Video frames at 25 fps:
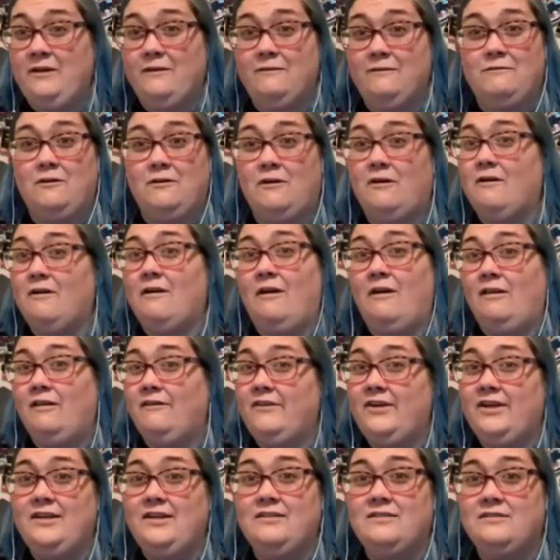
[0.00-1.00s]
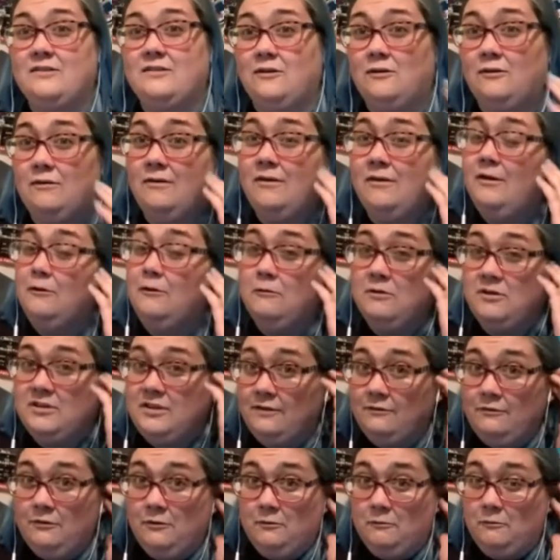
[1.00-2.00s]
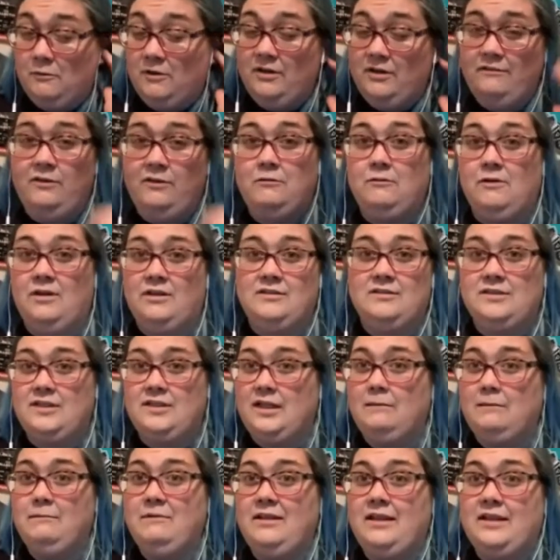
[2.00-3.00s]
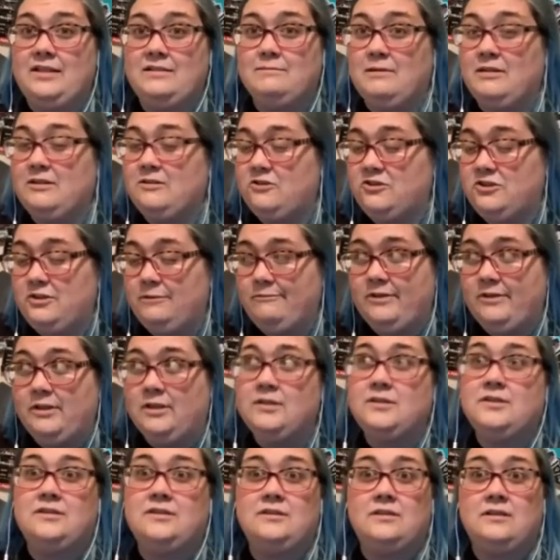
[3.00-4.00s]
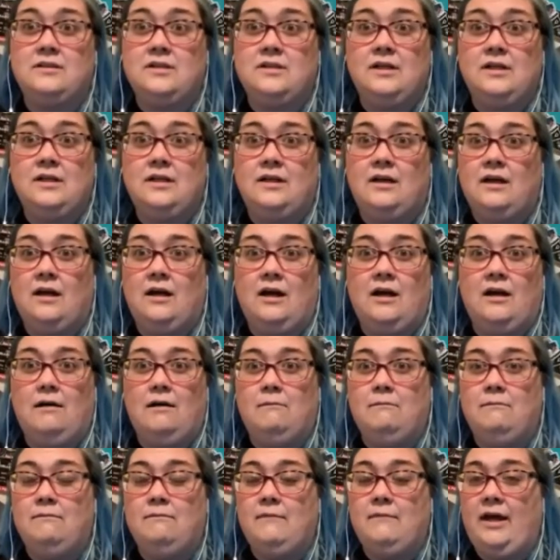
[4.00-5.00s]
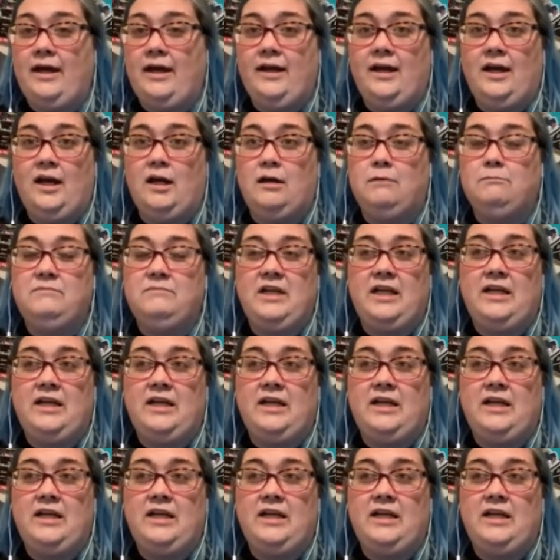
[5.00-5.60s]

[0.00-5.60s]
here for all of it. So whichever one of you wants to get me that sponsorship first, um, hop